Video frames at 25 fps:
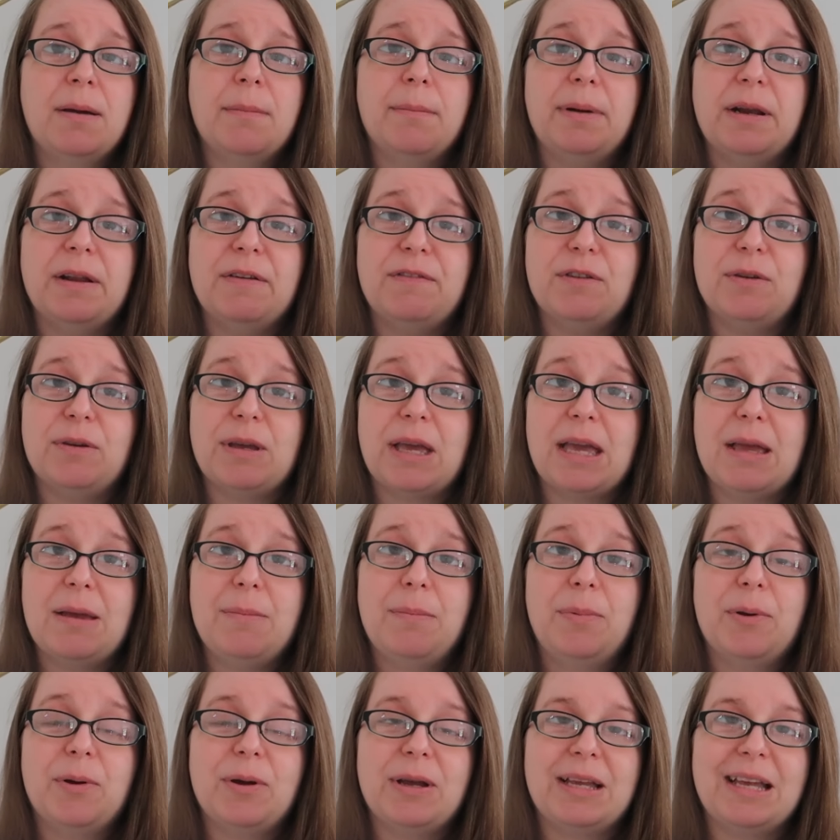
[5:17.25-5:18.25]
but if you
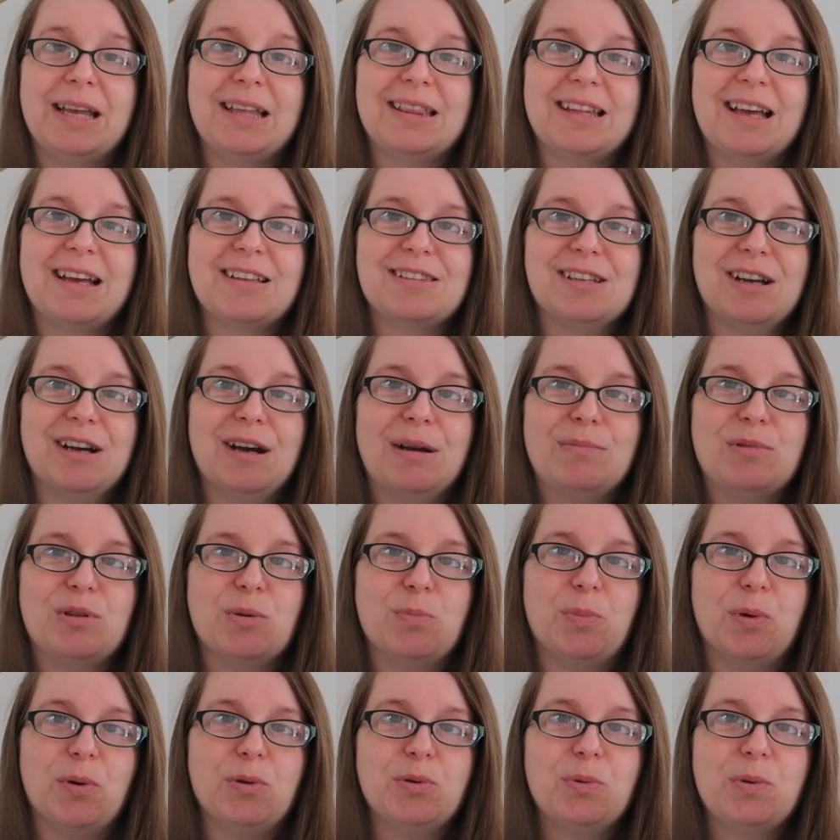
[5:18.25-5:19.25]
keep putting in that time to
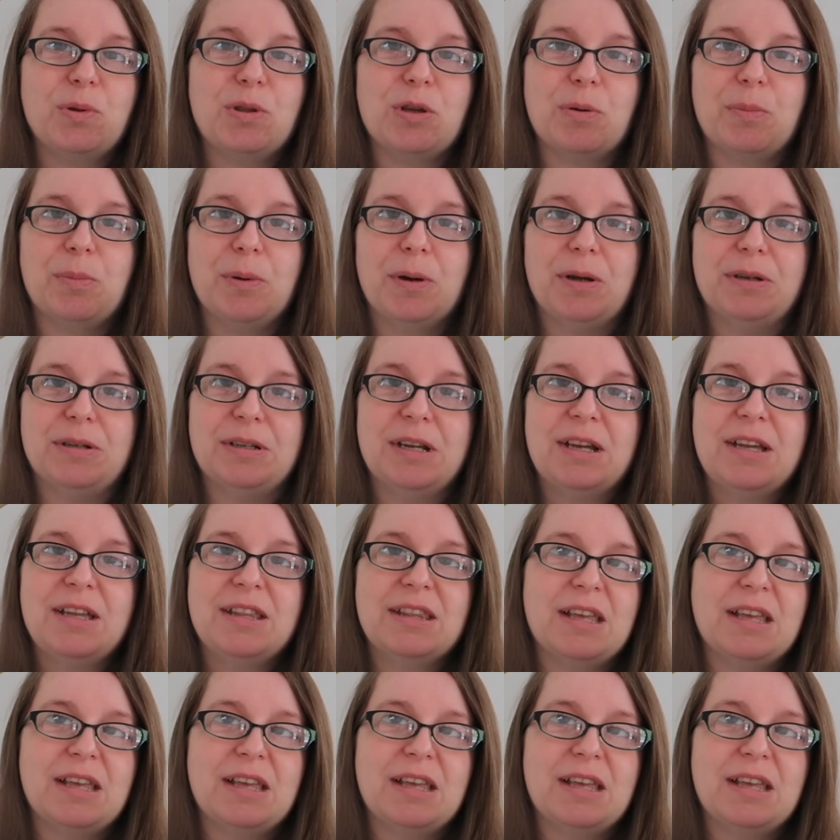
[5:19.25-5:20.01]
bond with your bird,